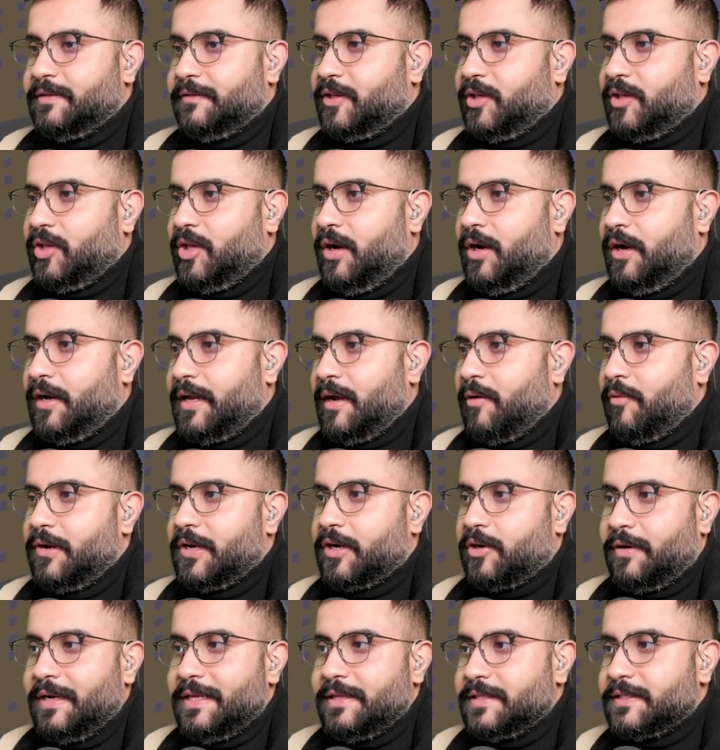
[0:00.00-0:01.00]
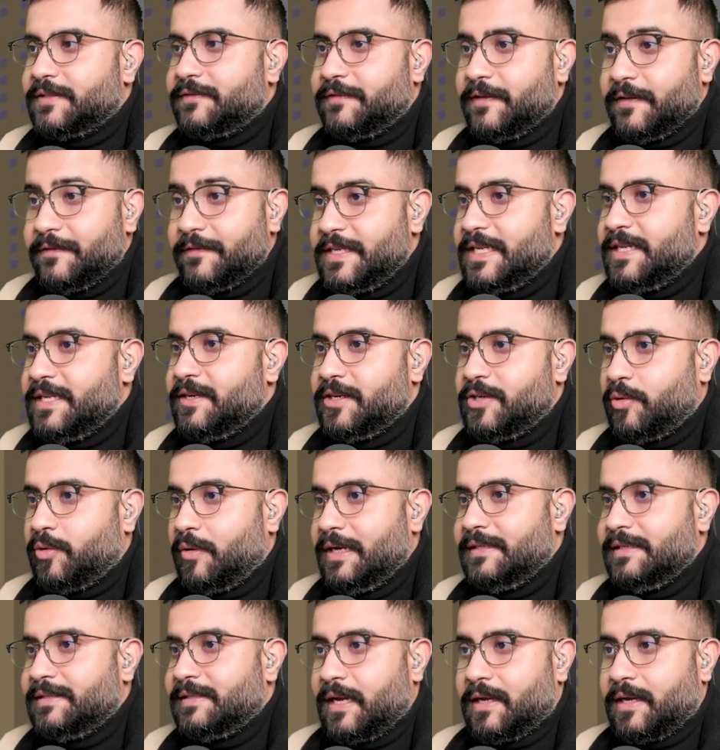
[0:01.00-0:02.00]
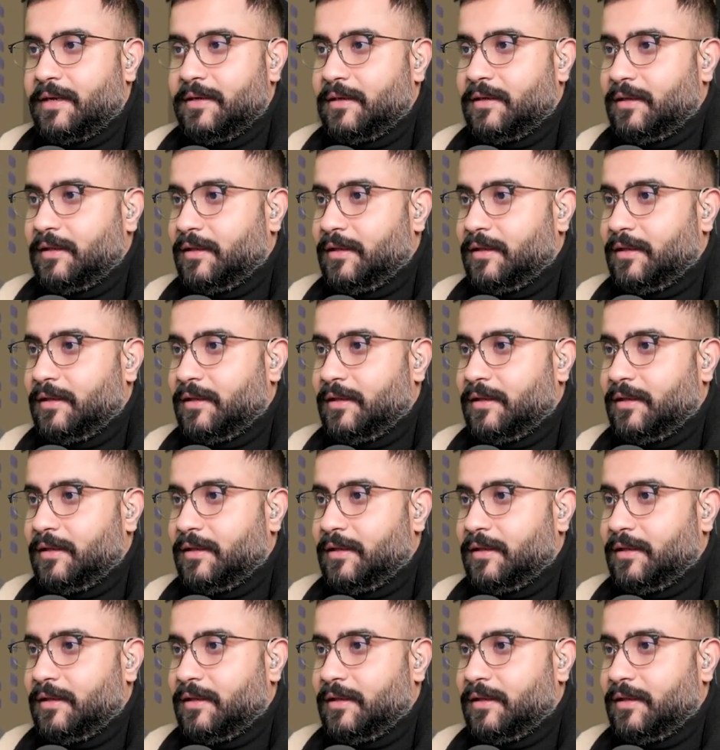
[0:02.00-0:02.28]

of Claude. I want to create this 15 to 20 second